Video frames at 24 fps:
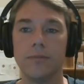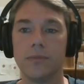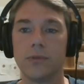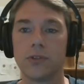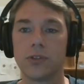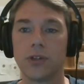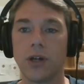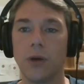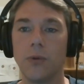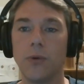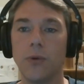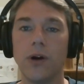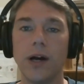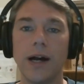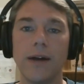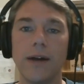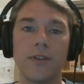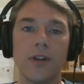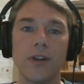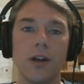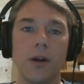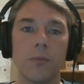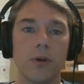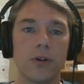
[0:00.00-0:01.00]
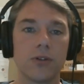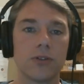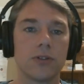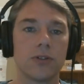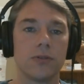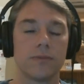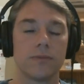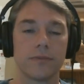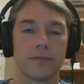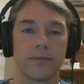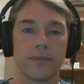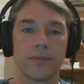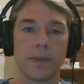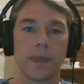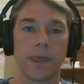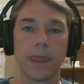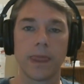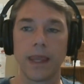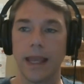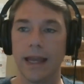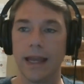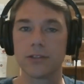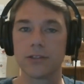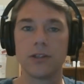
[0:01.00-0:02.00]
So I will have the numbers
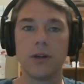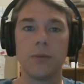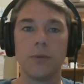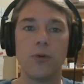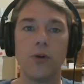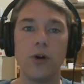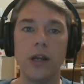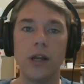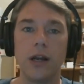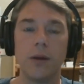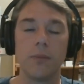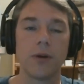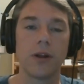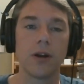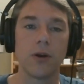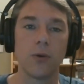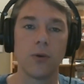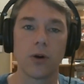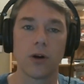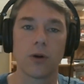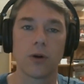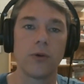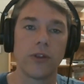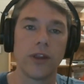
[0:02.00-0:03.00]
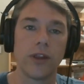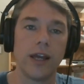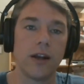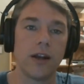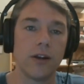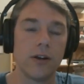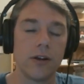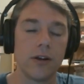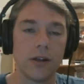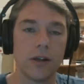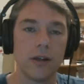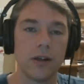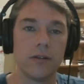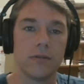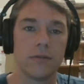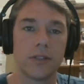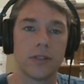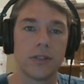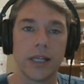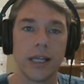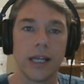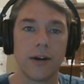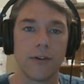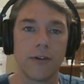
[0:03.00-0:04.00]
at some point. I'm going to work with Anna
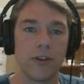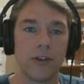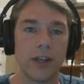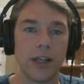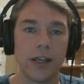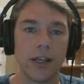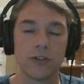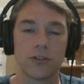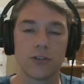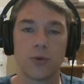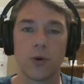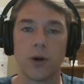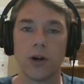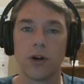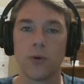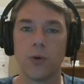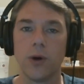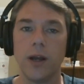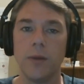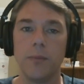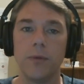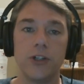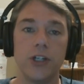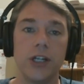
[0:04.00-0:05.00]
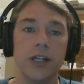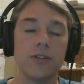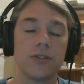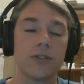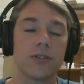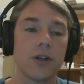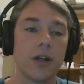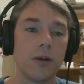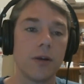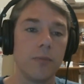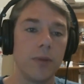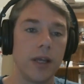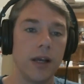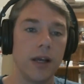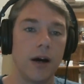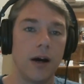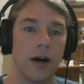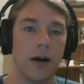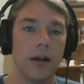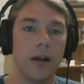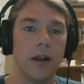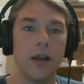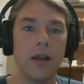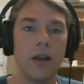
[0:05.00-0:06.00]
to get everything squared away, but she's going to be
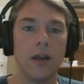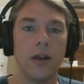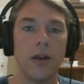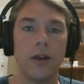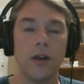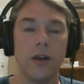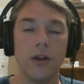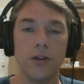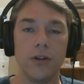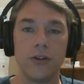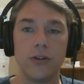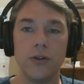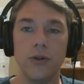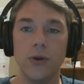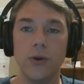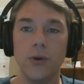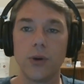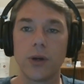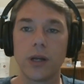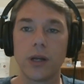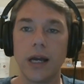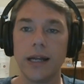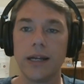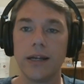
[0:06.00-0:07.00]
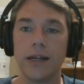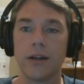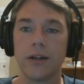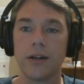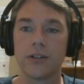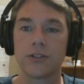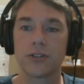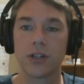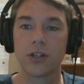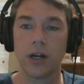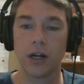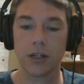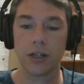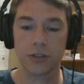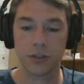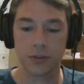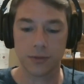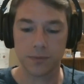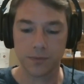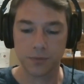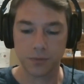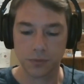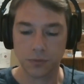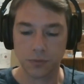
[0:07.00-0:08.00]
on to kind of
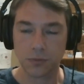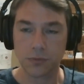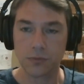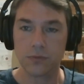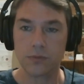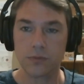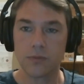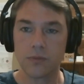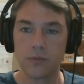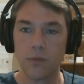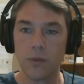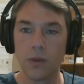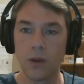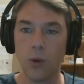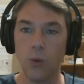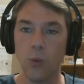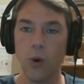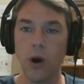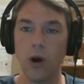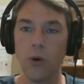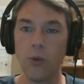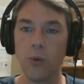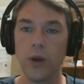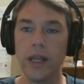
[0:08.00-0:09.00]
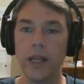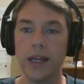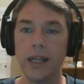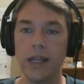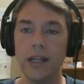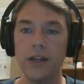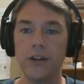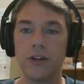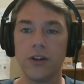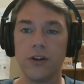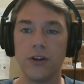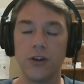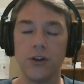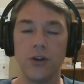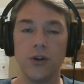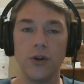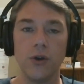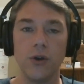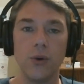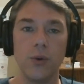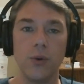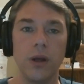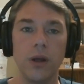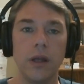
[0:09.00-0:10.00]
discuss what we need to
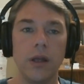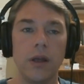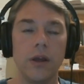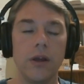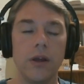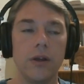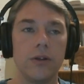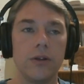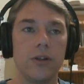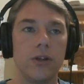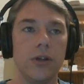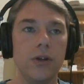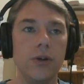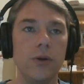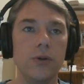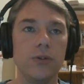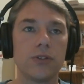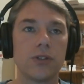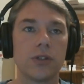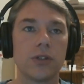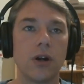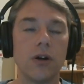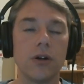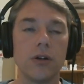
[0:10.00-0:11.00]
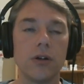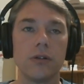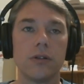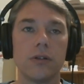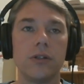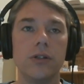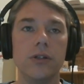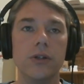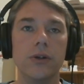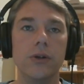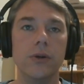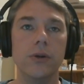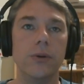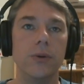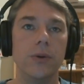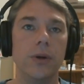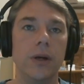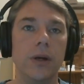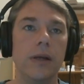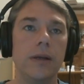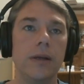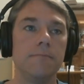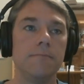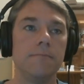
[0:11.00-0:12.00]
do to start to
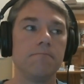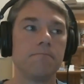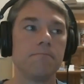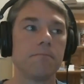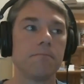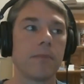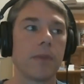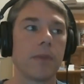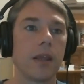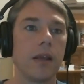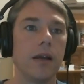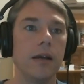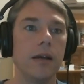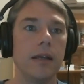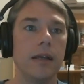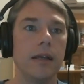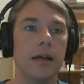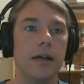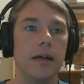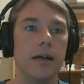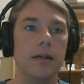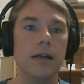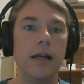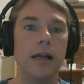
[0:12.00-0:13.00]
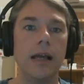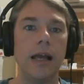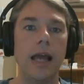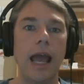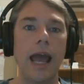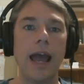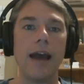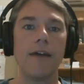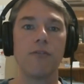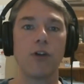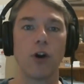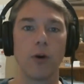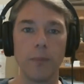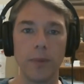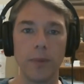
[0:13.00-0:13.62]
have our